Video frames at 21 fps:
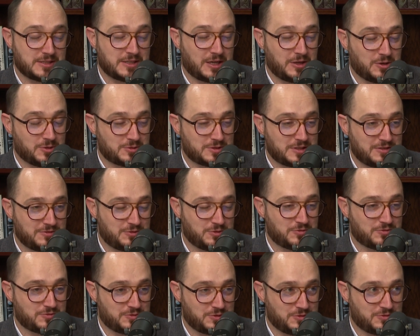And I know, Steve,
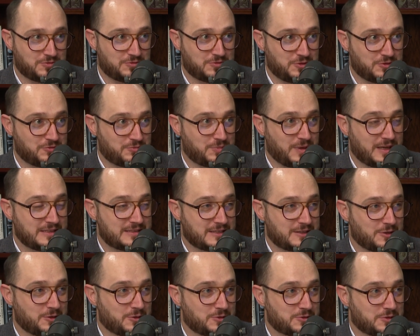you've
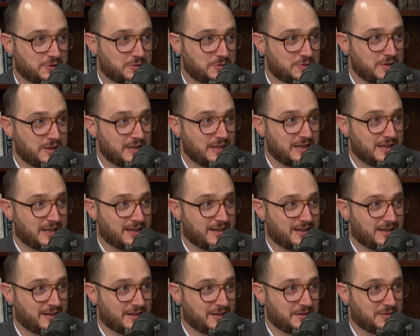basically also
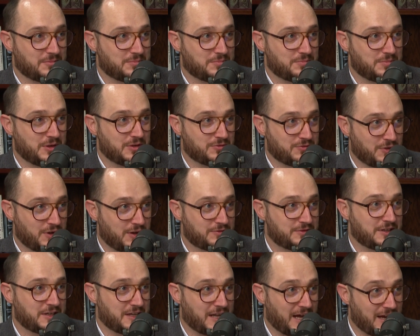been
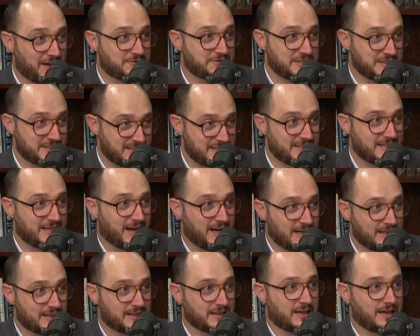involved in an IFCC
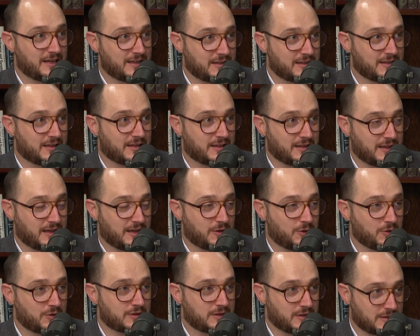guideline that
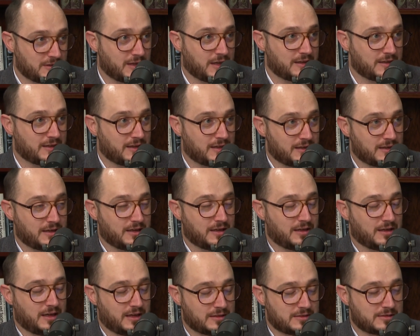looked
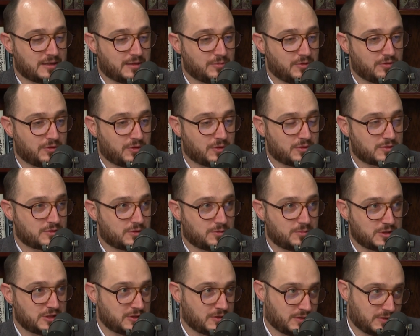at some of those. So
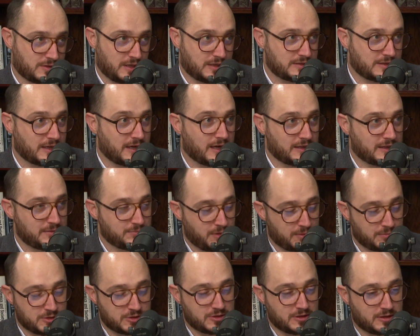it's a guideline
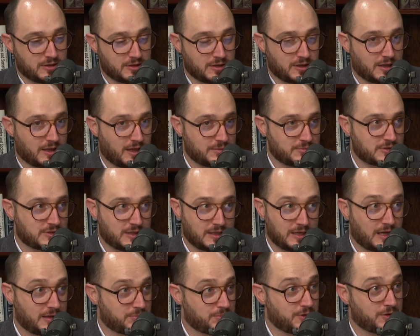published in Clinical Chemistry,
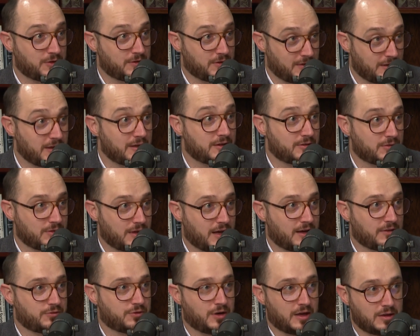and I'll put a link to
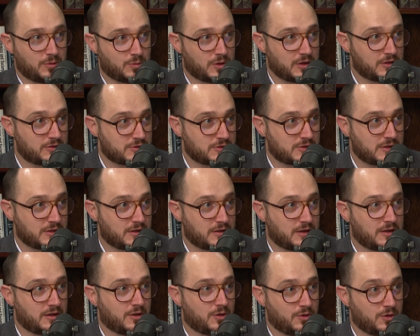that for anyone interested
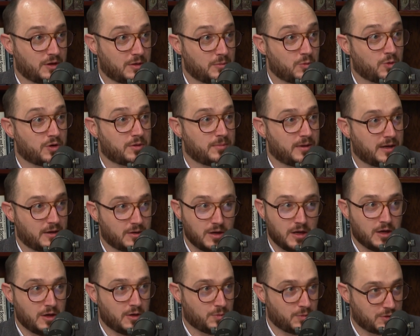in learning more about
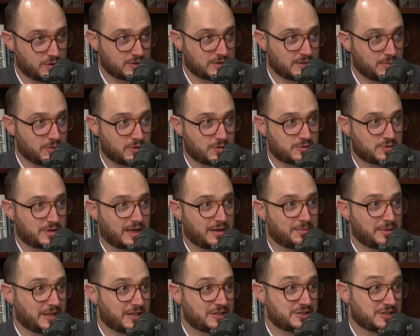what are some of those
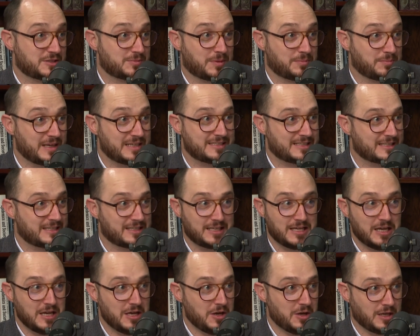recommendations. But basically,
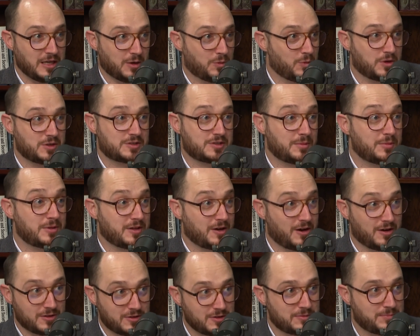what are some of the
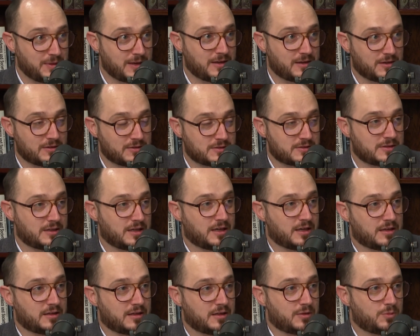other barriers
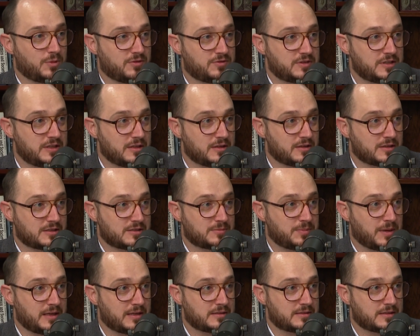that we see in this
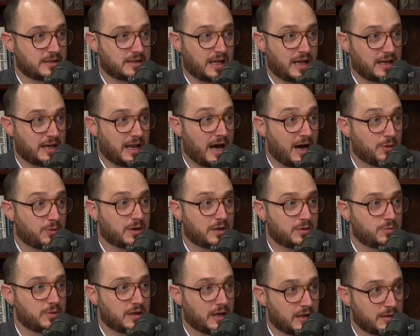space, and how
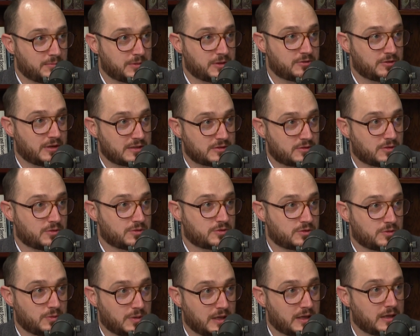can we help address those
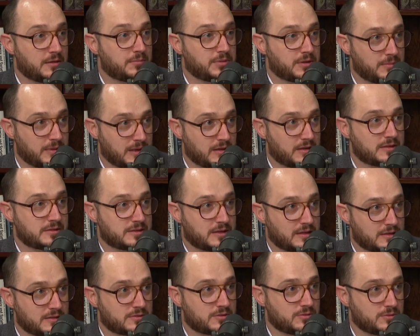so we can implement these
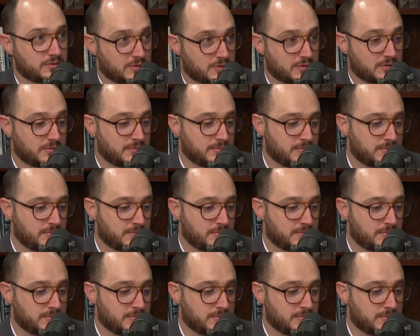things sooner?